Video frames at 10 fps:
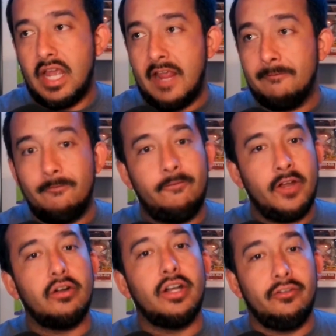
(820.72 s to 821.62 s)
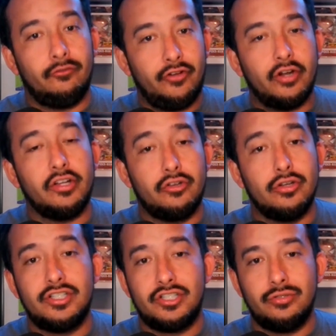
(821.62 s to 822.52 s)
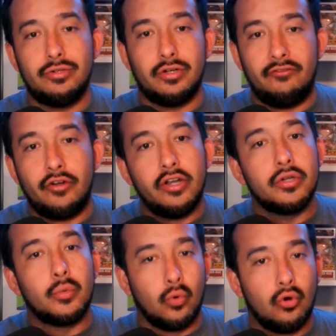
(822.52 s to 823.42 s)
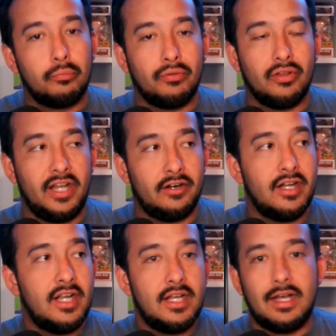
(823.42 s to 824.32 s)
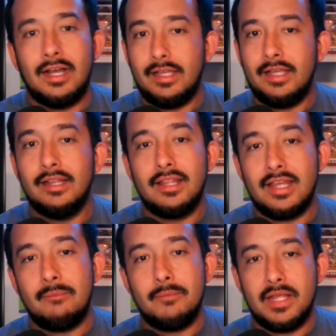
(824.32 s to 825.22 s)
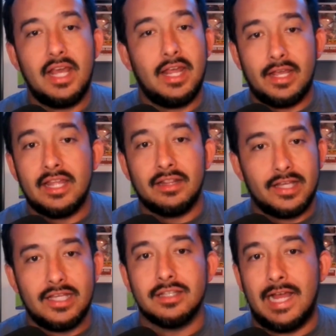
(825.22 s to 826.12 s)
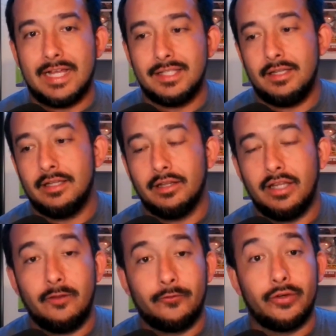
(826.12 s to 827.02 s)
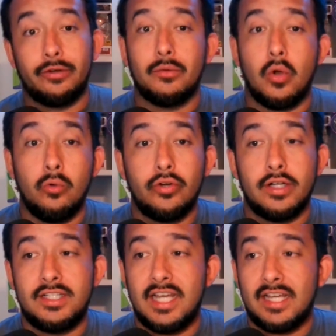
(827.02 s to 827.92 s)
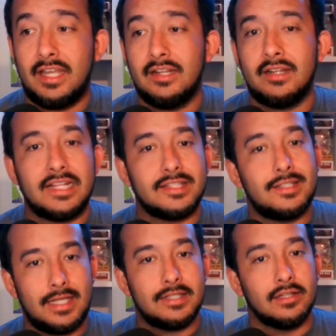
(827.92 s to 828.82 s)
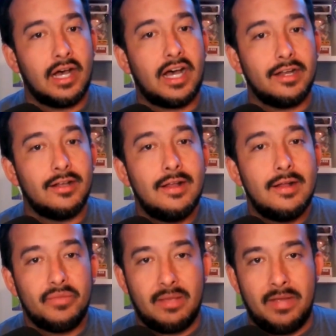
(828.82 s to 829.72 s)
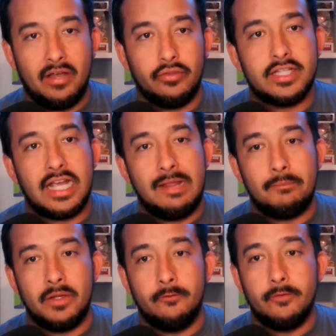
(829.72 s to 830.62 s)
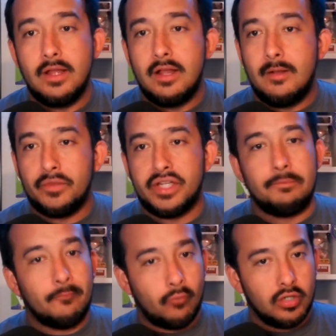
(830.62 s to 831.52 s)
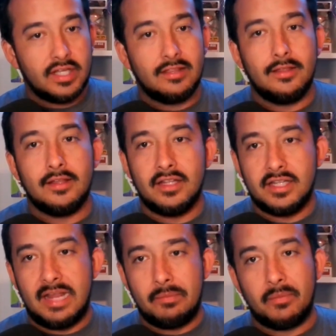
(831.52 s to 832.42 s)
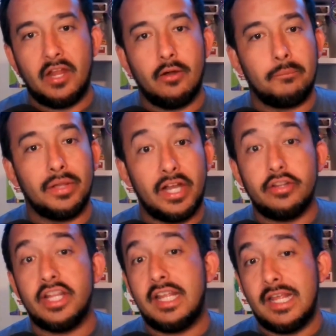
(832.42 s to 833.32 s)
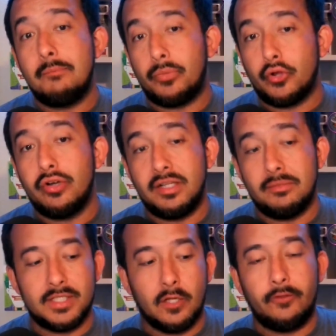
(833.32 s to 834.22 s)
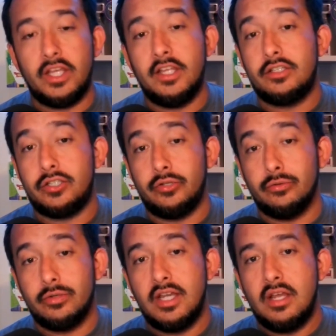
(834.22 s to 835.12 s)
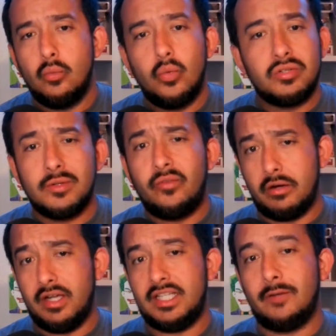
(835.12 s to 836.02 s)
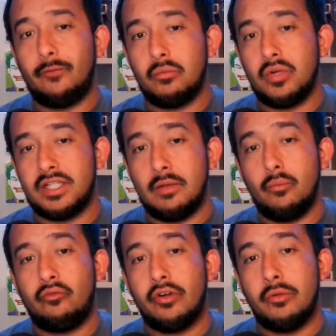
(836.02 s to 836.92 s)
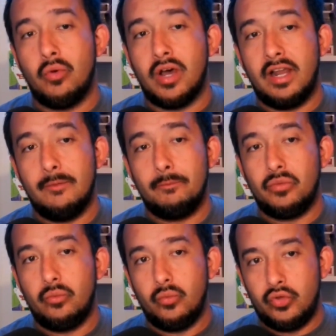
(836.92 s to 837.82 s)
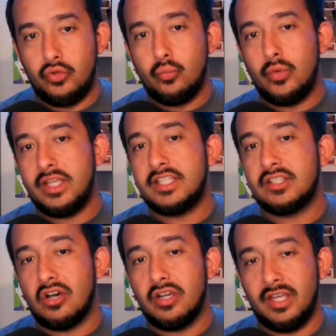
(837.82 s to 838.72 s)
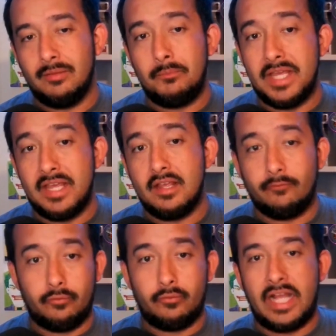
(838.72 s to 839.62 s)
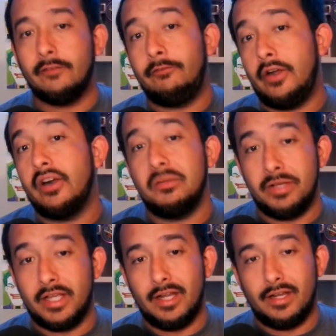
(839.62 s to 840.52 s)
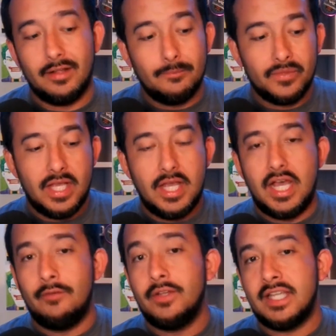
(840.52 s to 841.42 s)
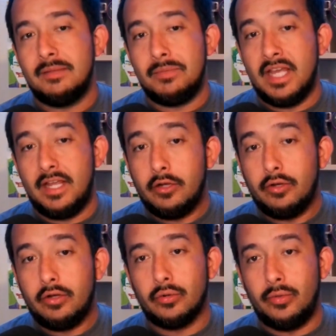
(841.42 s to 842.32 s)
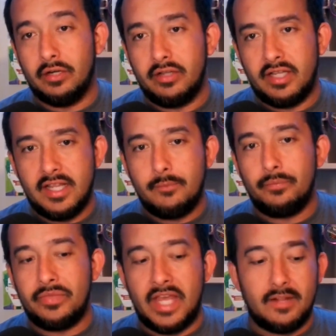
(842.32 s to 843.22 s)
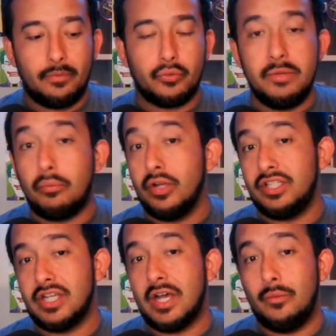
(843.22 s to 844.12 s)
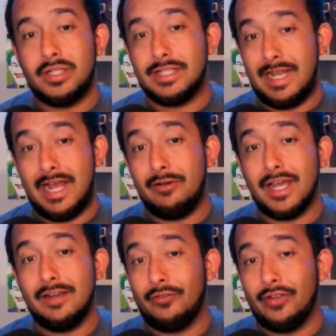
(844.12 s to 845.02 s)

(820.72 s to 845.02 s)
a very, very good shooter, a very good role player in the NBA. Again, like he's lasted in the league for over a decade, and that says a lot about the type of work ethic and the type of player that he turned himself into, which was very different from what we saw him be at the very beginning of his NBA career. That three-point shot, which is now kind